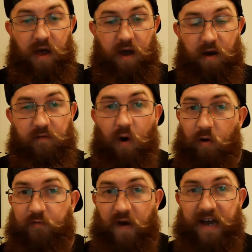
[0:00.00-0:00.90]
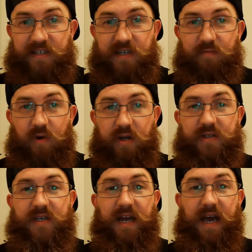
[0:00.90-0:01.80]
old fashioned
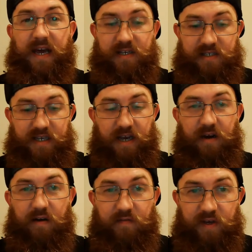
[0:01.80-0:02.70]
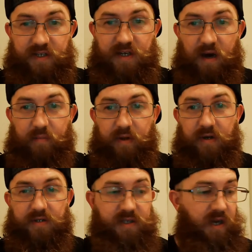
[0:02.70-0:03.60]
ones and I had a set of the
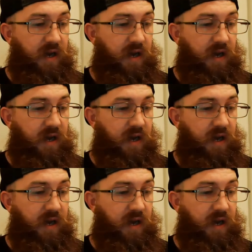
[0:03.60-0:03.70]
tumblers.